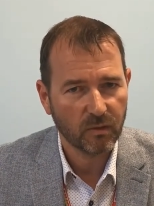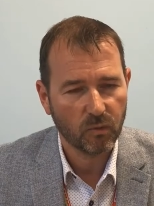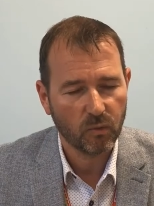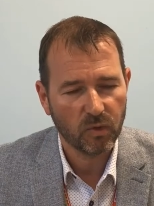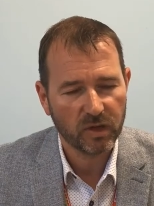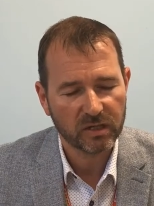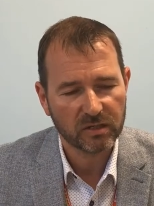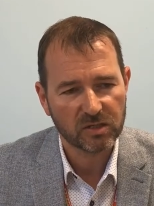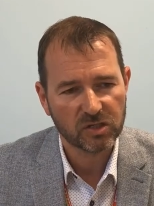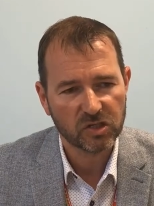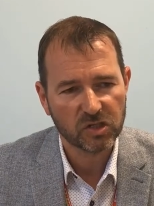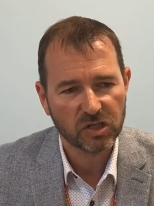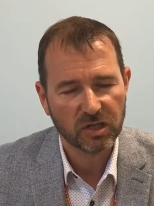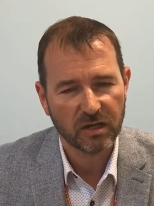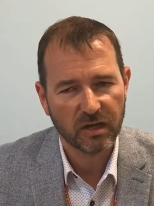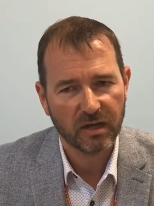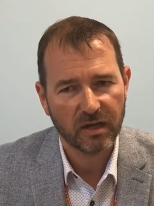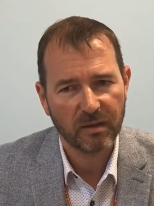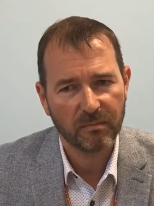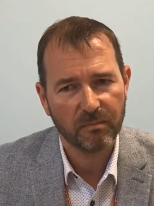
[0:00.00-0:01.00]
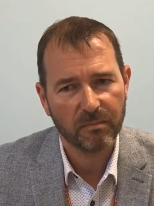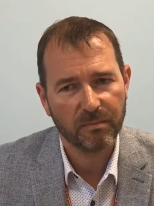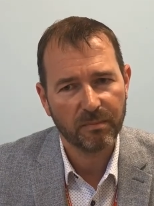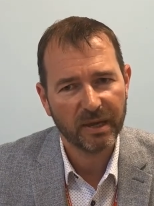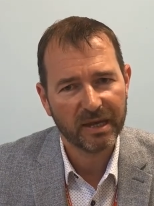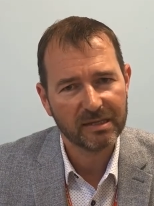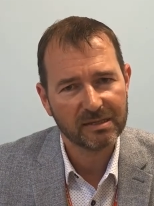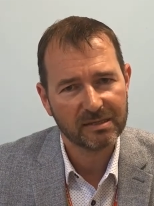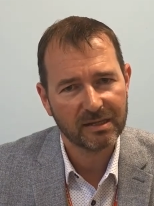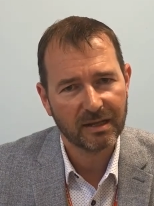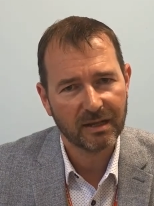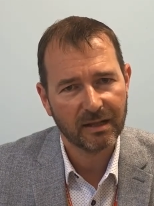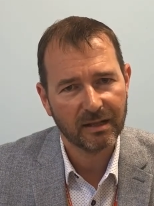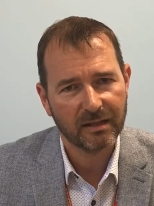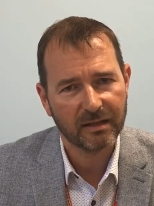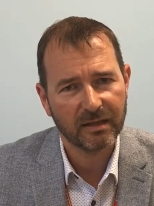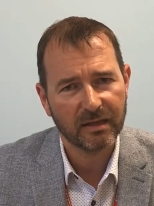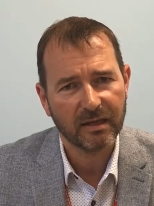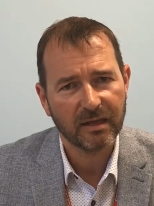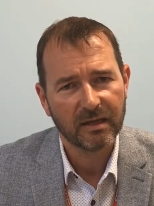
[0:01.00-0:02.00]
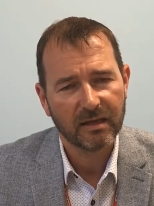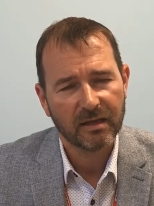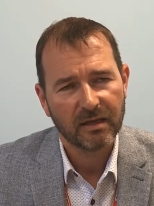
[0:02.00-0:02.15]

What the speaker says: which basically